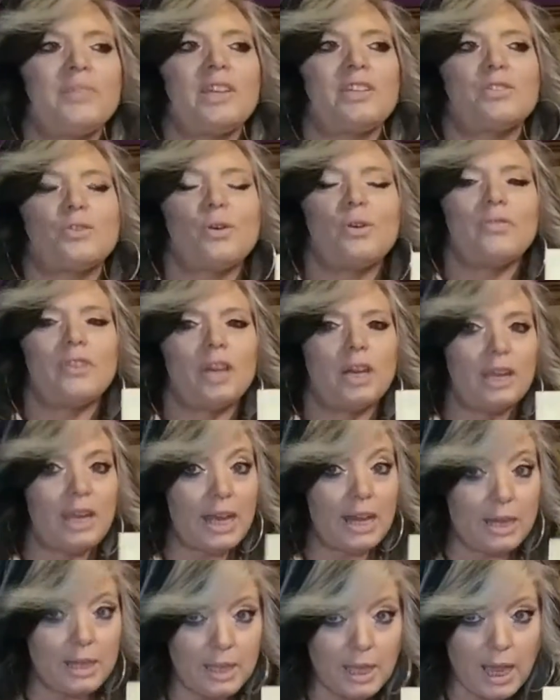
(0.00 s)
so I've got
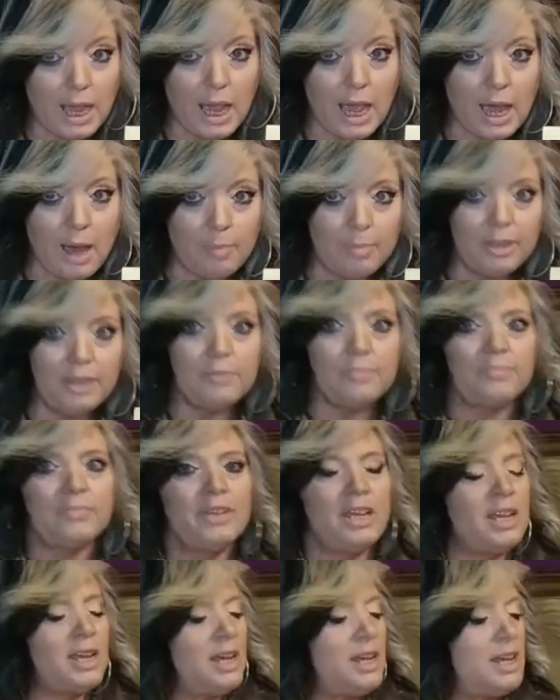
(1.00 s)
out of that habit.
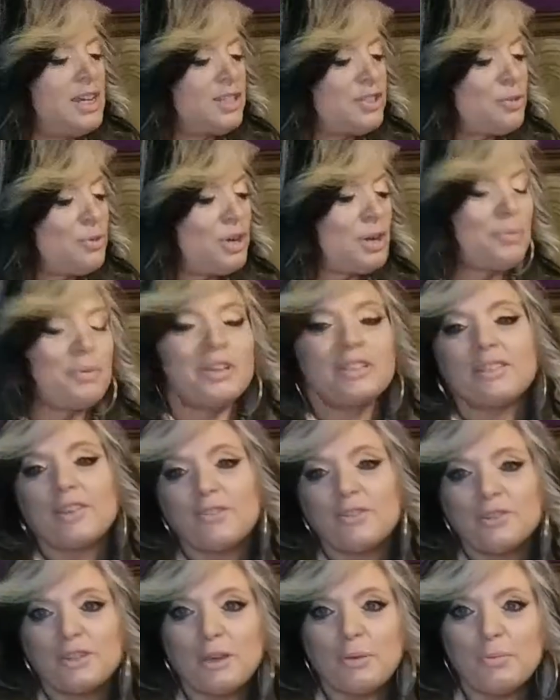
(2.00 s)
So anyways, I
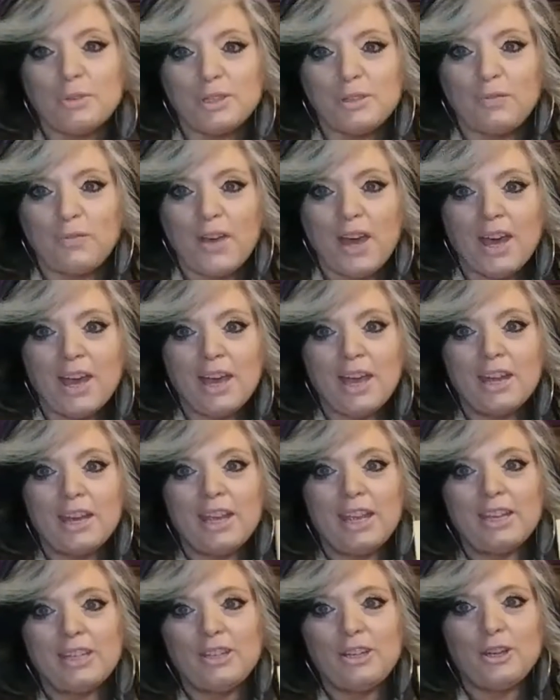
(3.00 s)
thought that was fun,
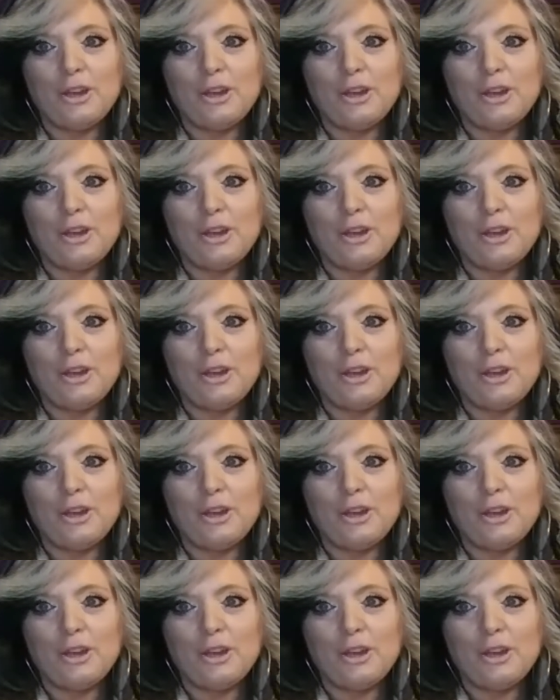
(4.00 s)
and,